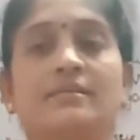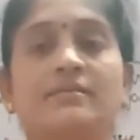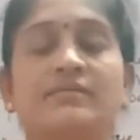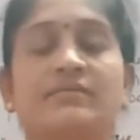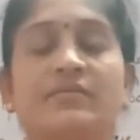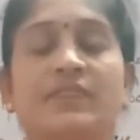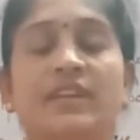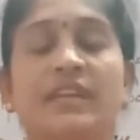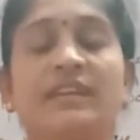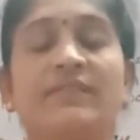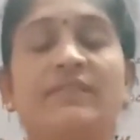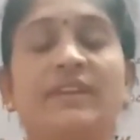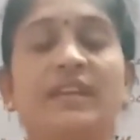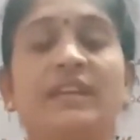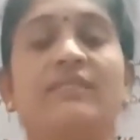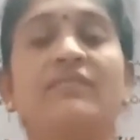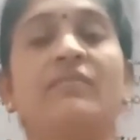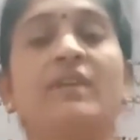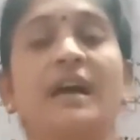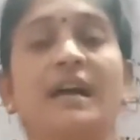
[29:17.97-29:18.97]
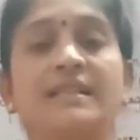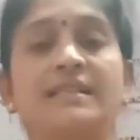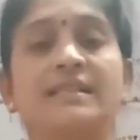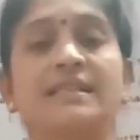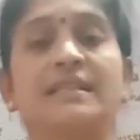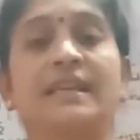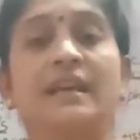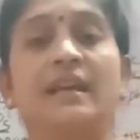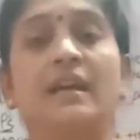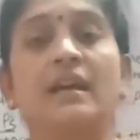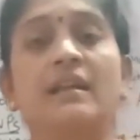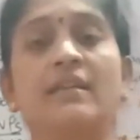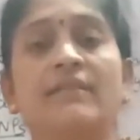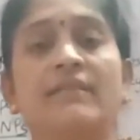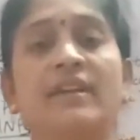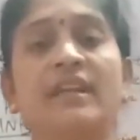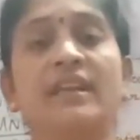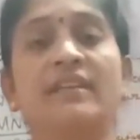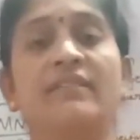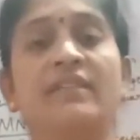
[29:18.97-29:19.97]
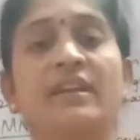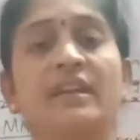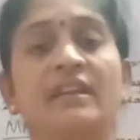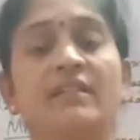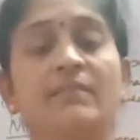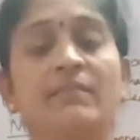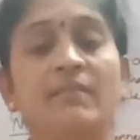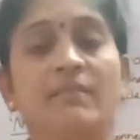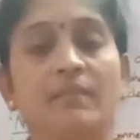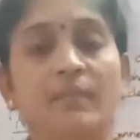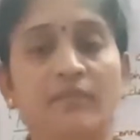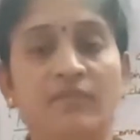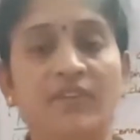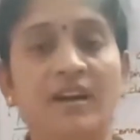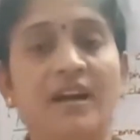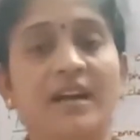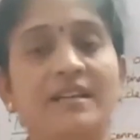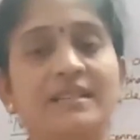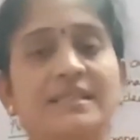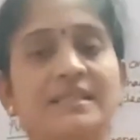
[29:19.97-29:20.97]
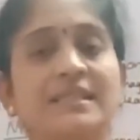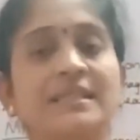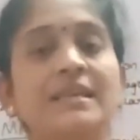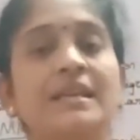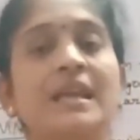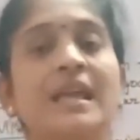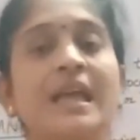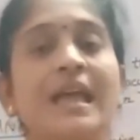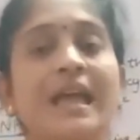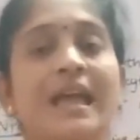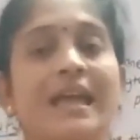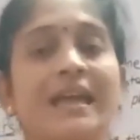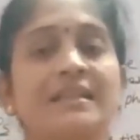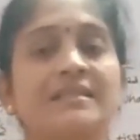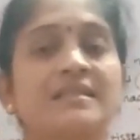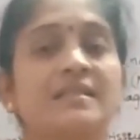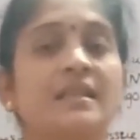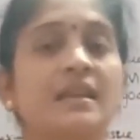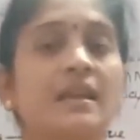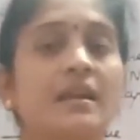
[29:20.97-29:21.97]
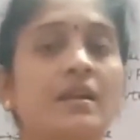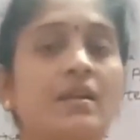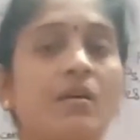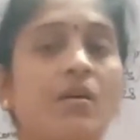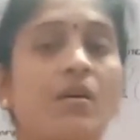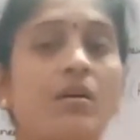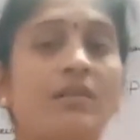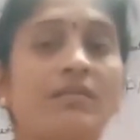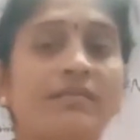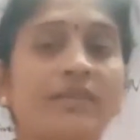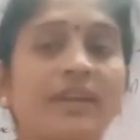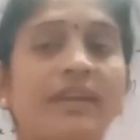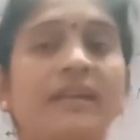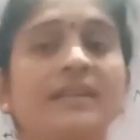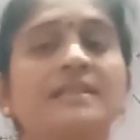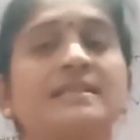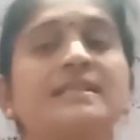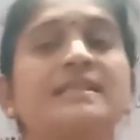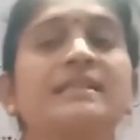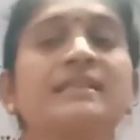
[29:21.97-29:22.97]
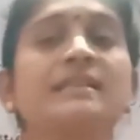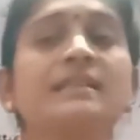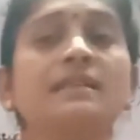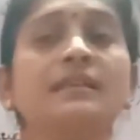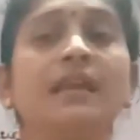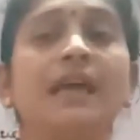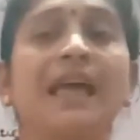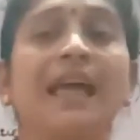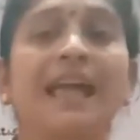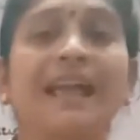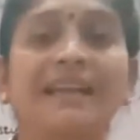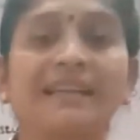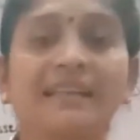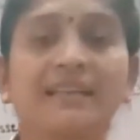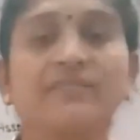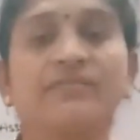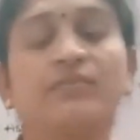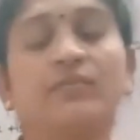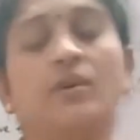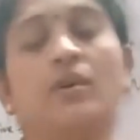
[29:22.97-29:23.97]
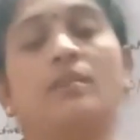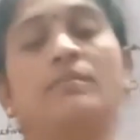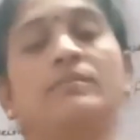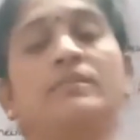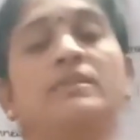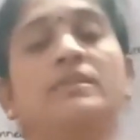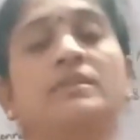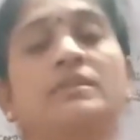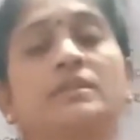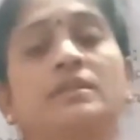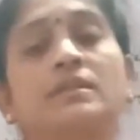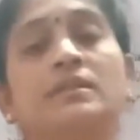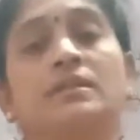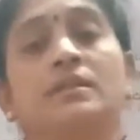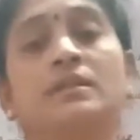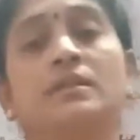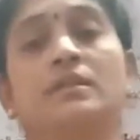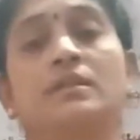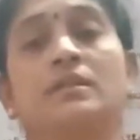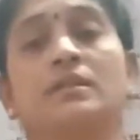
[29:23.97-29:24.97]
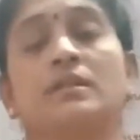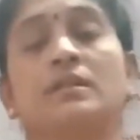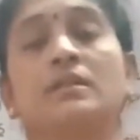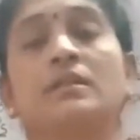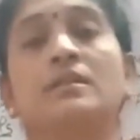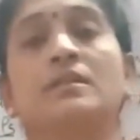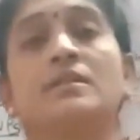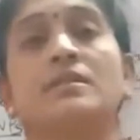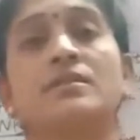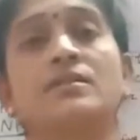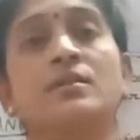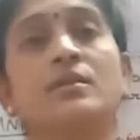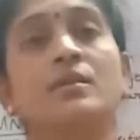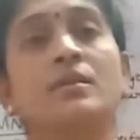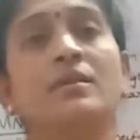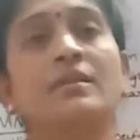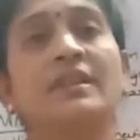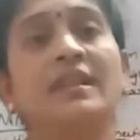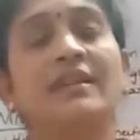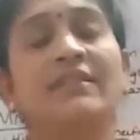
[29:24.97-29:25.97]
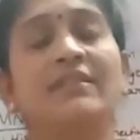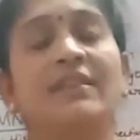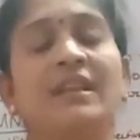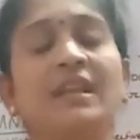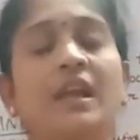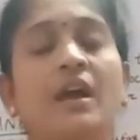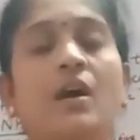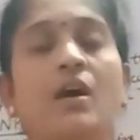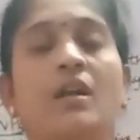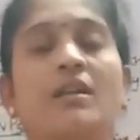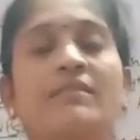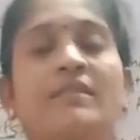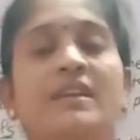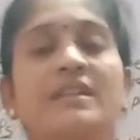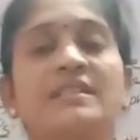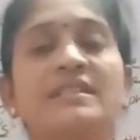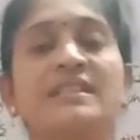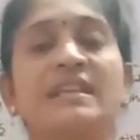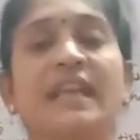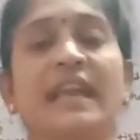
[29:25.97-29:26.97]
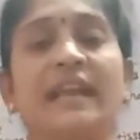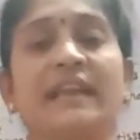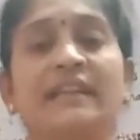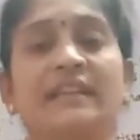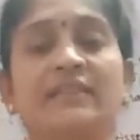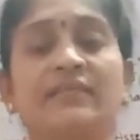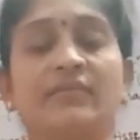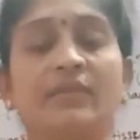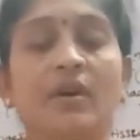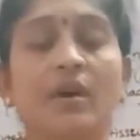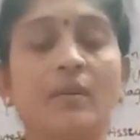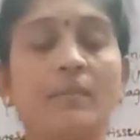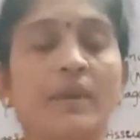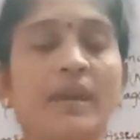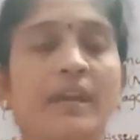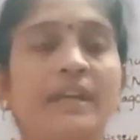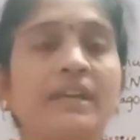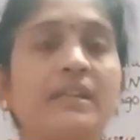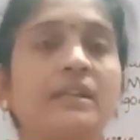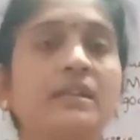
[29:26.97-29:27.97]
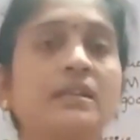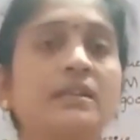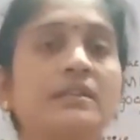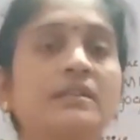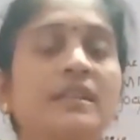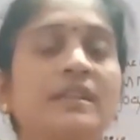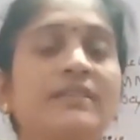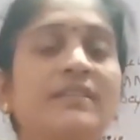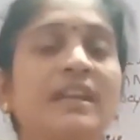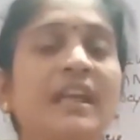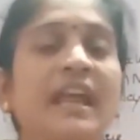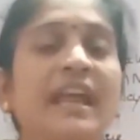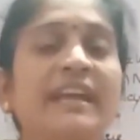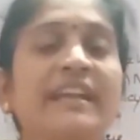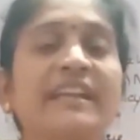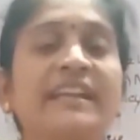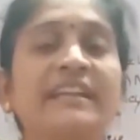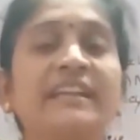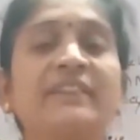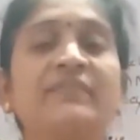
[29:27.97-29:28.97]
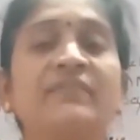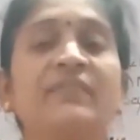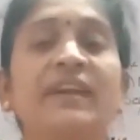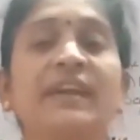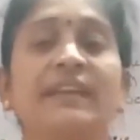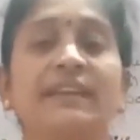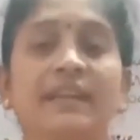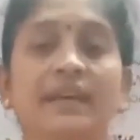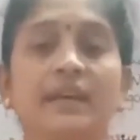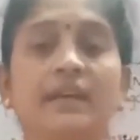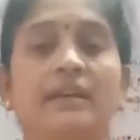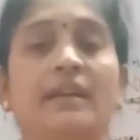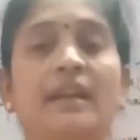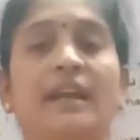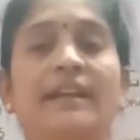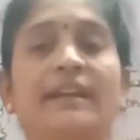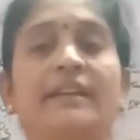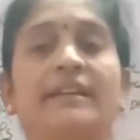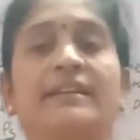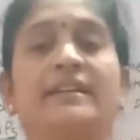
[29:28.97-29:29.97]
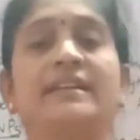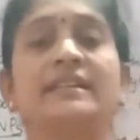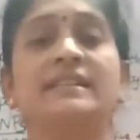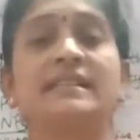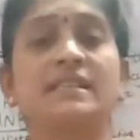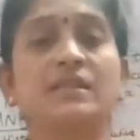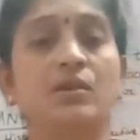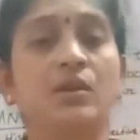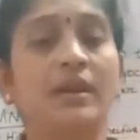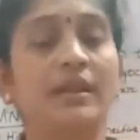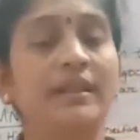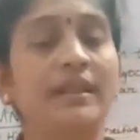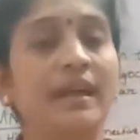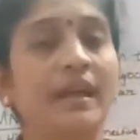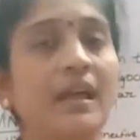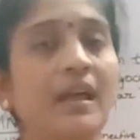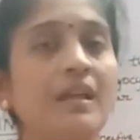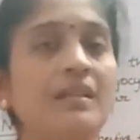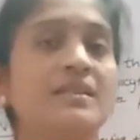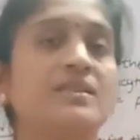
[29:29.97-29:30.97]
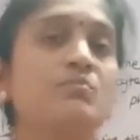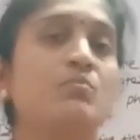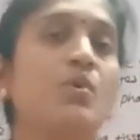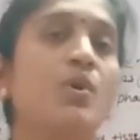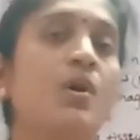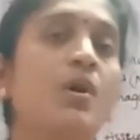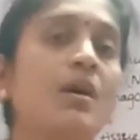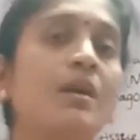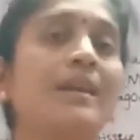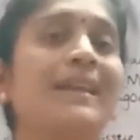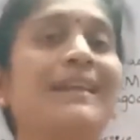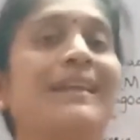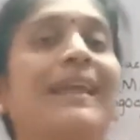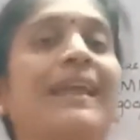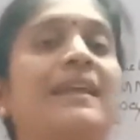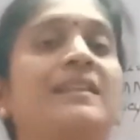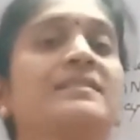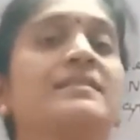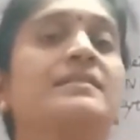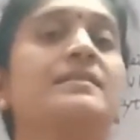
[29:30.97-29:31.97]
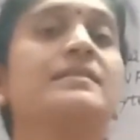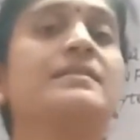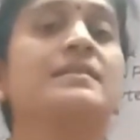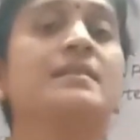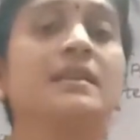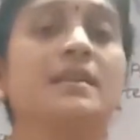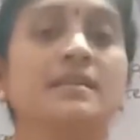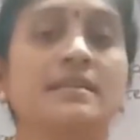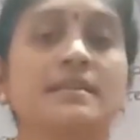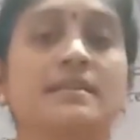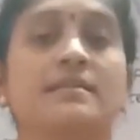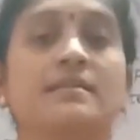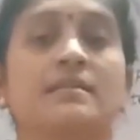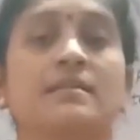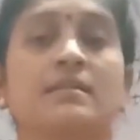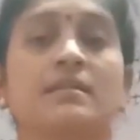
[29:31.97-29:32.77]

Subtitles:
very fast. They are very fast as they are always in active form. So they will always in active form and they will identify and destroy the small cancer cells